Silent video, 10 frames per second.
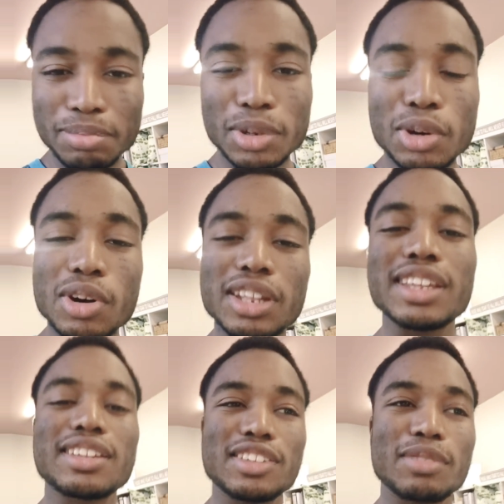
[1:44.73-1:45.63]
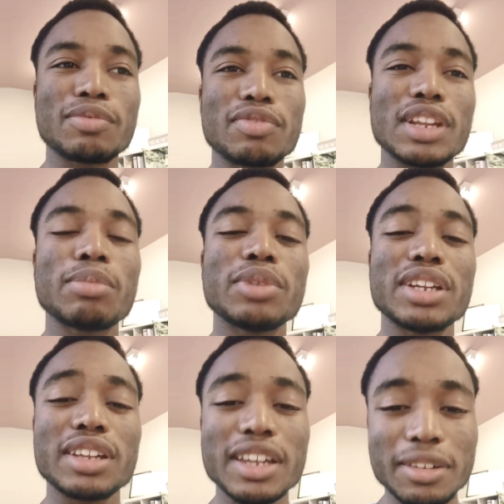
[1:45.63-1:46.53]
We call it same family.
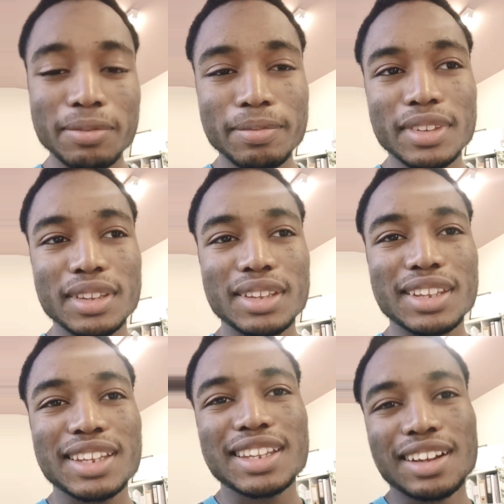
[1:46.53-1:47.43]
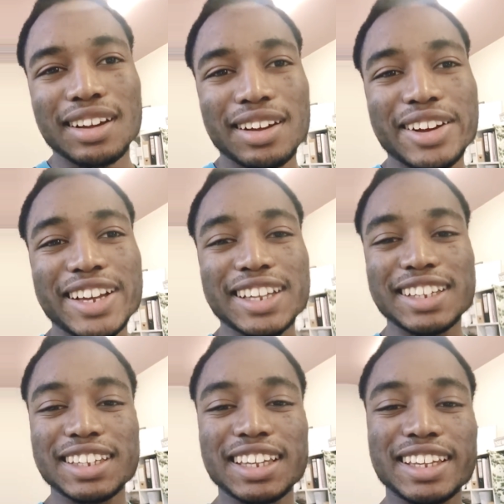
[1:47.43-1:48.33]
Yeah. All right.
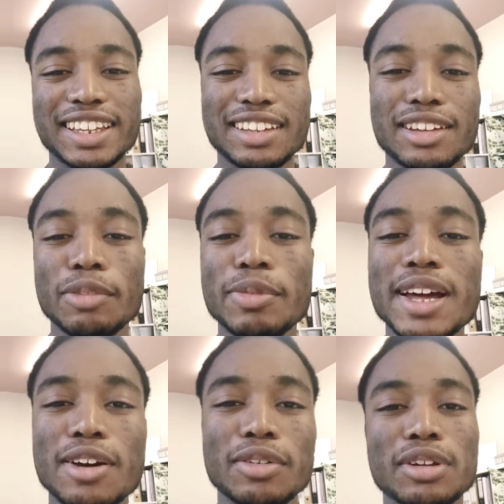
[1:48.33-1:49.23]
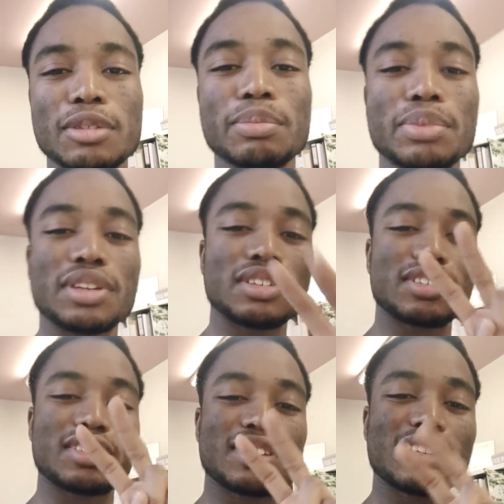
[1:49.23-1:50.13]
Yeah, I'm gonna be out.
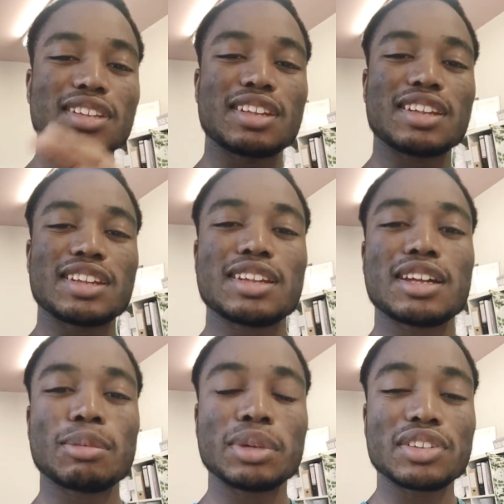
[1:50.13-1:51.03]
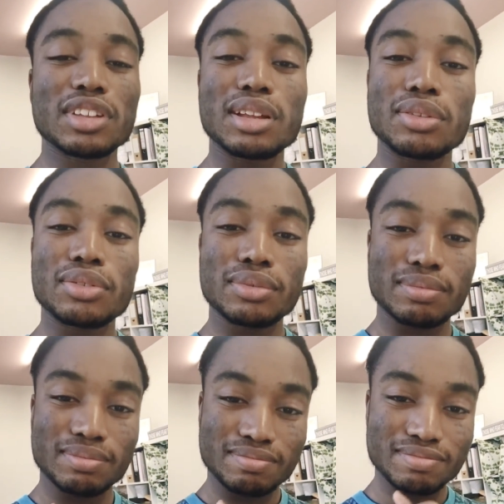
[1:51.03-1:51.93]
Peace. Blessed love.
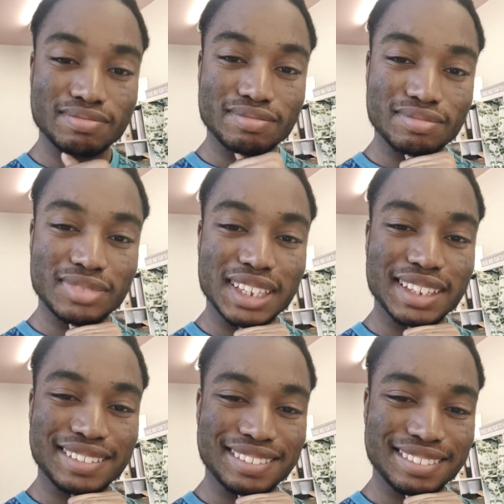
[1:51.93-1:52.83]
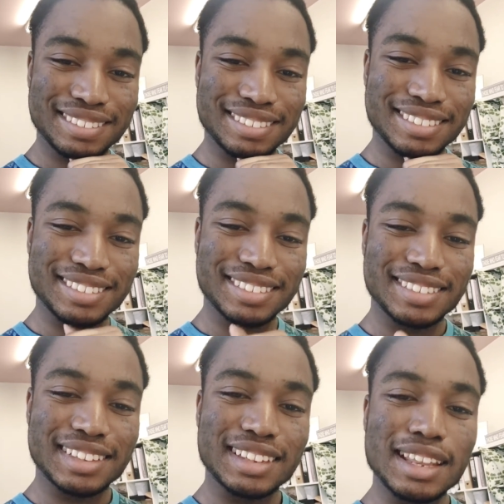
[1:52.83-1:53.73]
Yeah.
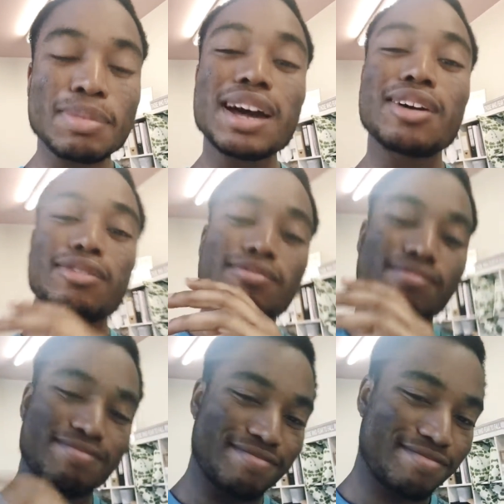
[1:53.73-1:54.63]
I'm out.